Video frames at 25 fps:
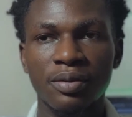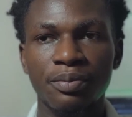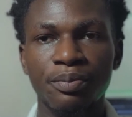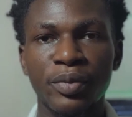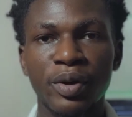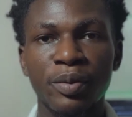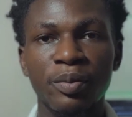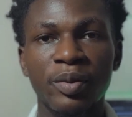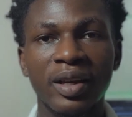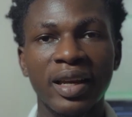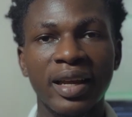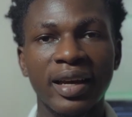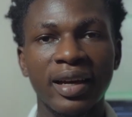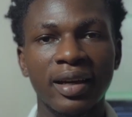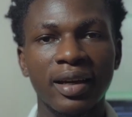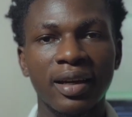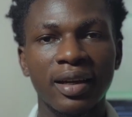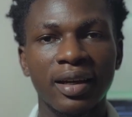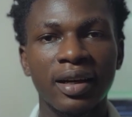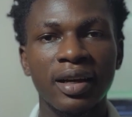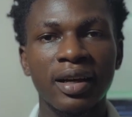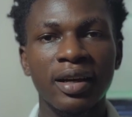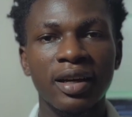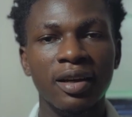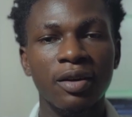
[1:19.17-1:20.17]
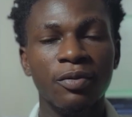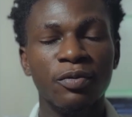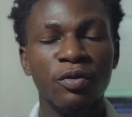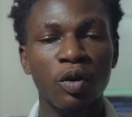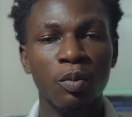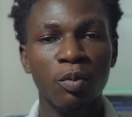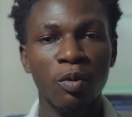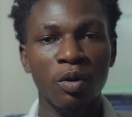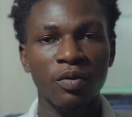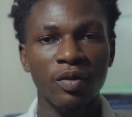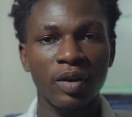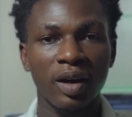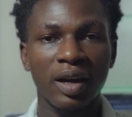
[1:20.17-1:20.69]
maybe like in the
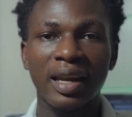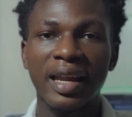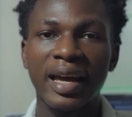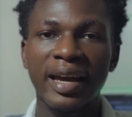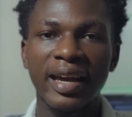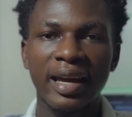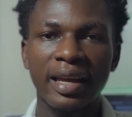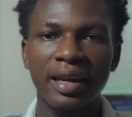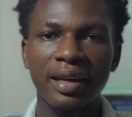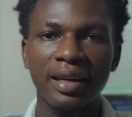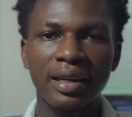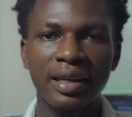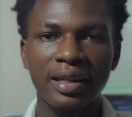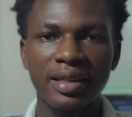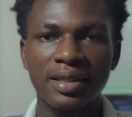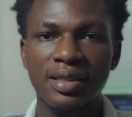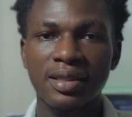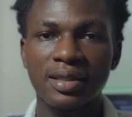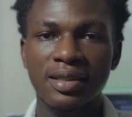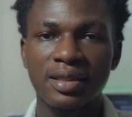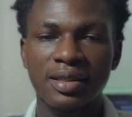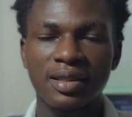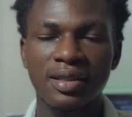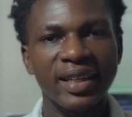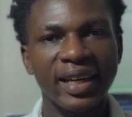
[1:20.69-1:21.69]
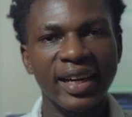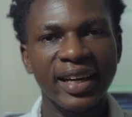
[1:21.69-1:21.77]
form of a client list.